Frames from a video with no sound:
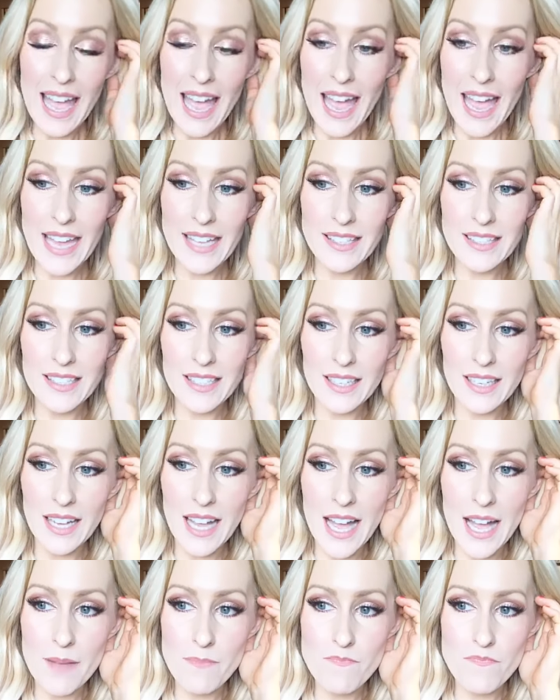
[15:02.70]
And
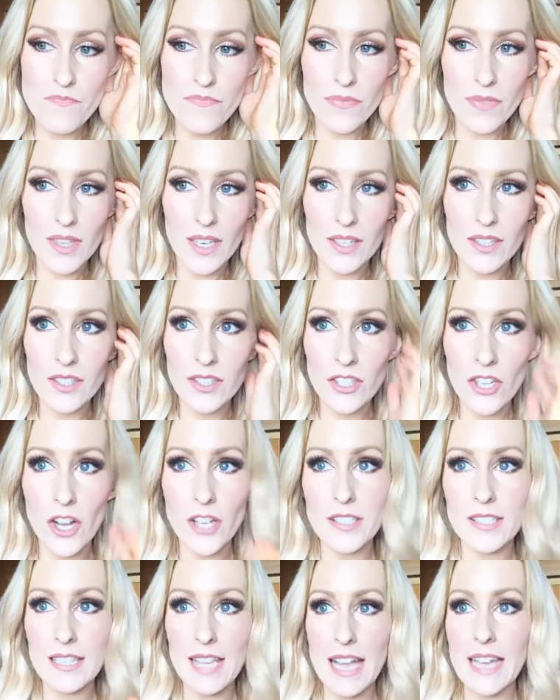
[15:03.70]
um,
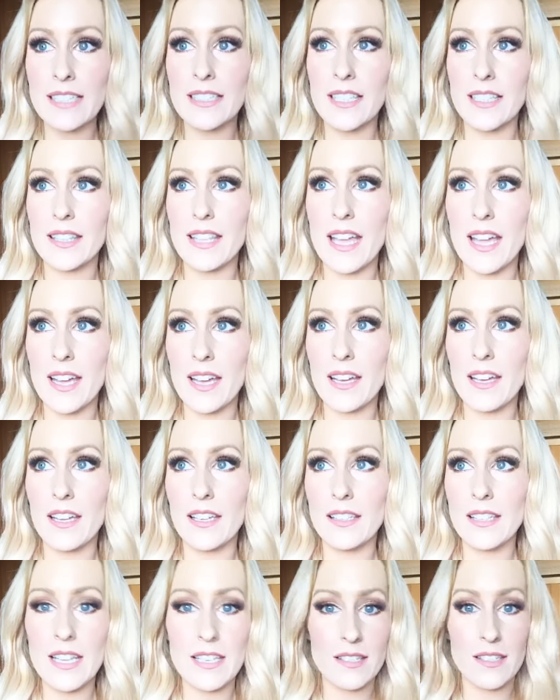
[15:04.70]
not saying that they're
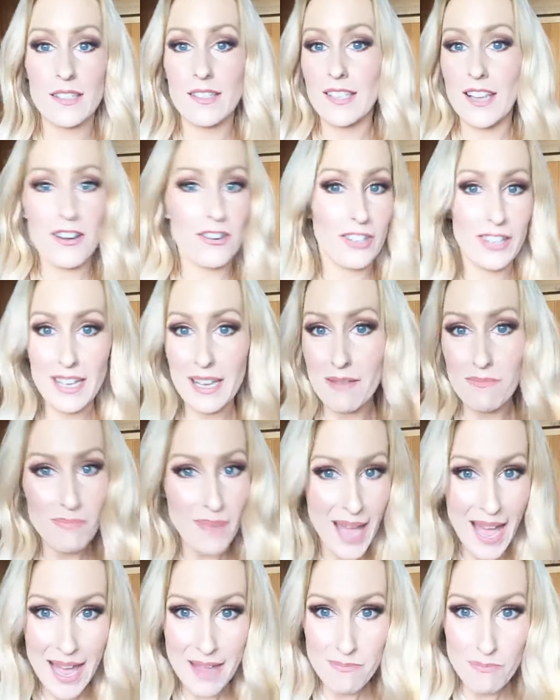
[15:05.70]
necessarily a
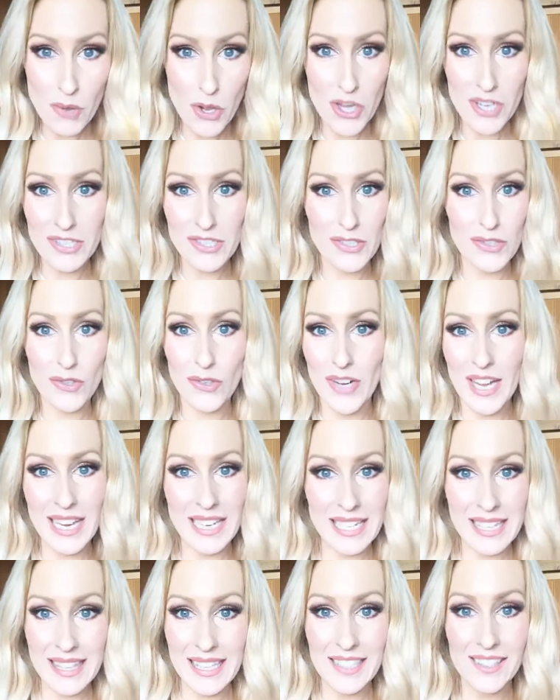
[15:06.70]
bad person or
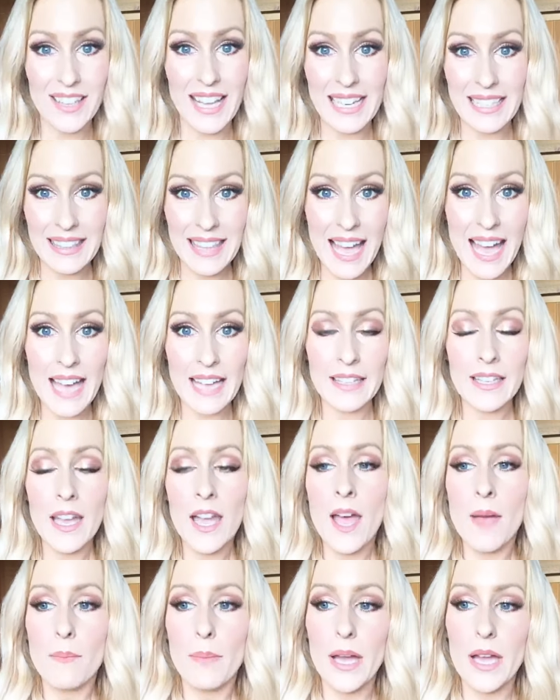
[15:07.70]
anything like that,
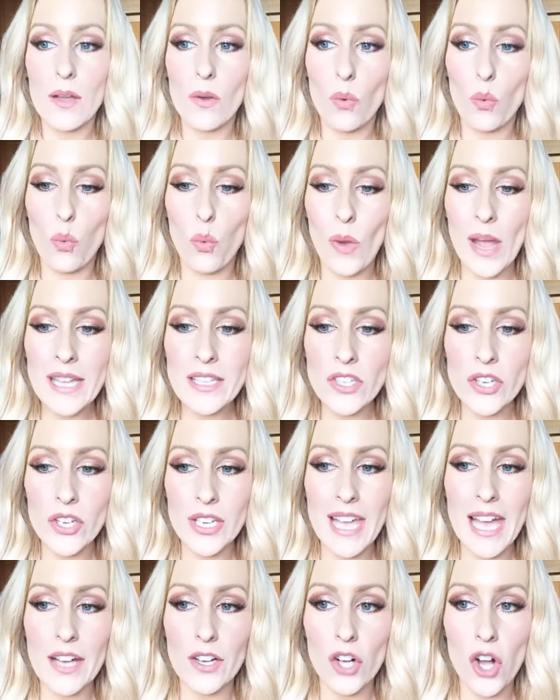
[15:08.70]
but when you
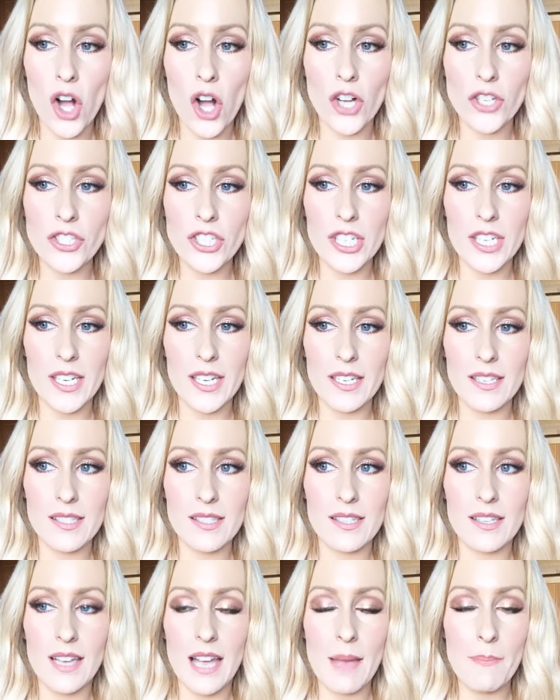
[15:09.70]
get
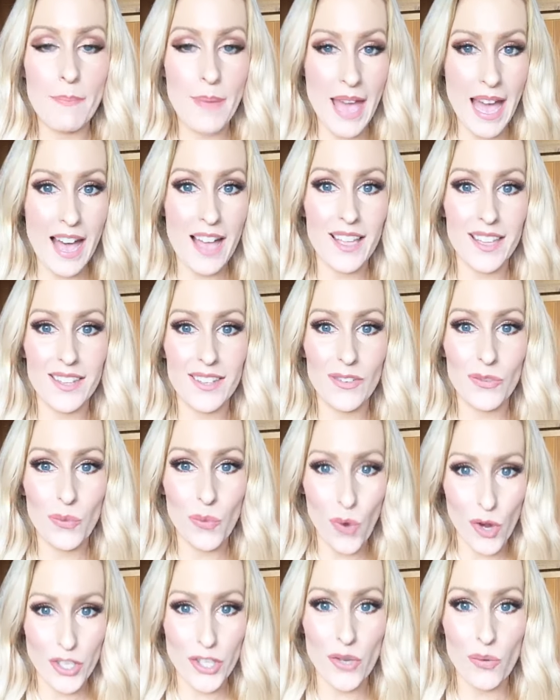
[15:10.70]
conscious about
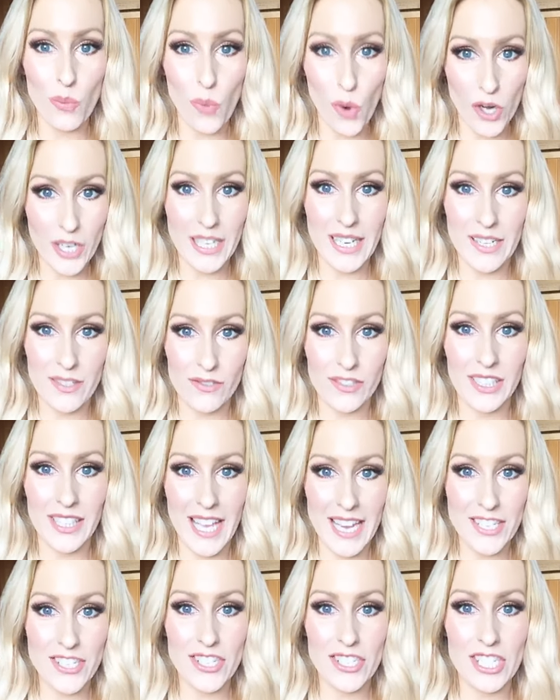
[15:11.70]
what you want in
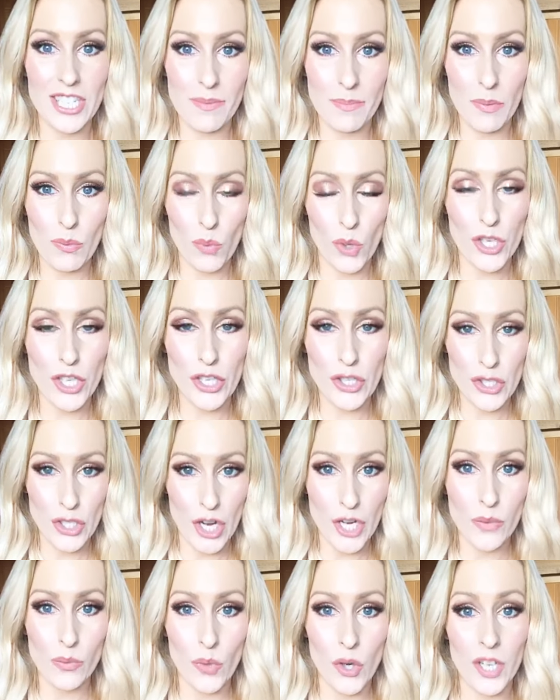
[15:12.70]
relationship and what you
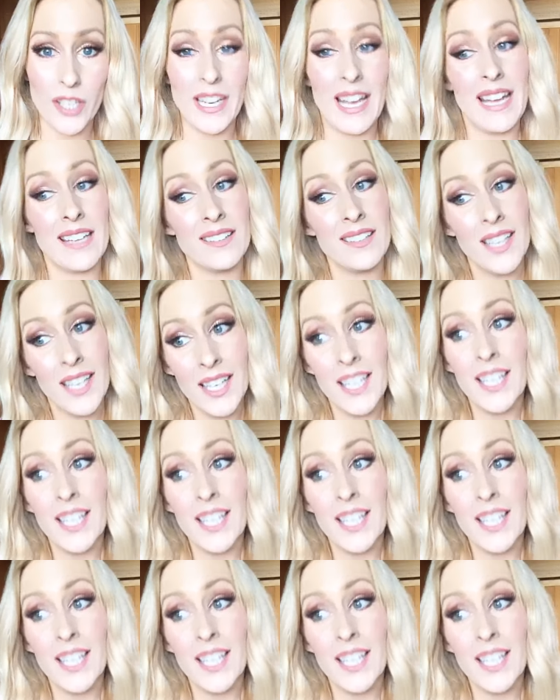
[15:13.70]
don't want and